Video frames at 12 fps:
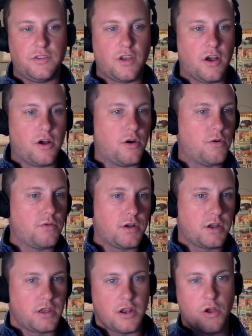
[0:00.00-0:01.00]

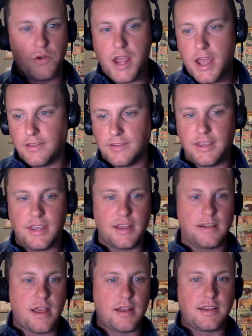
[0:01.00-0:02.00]
So, you know, Nancy and,